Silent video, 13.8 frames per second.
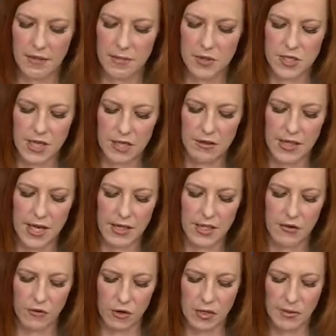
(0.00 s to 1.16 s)
particularly on the
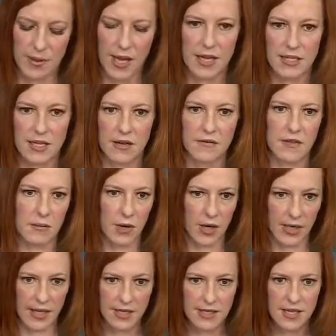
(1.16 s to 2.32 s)
affordable end of the
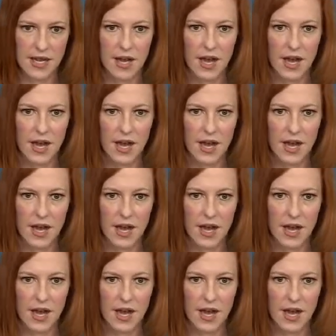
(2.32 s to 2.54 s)
market.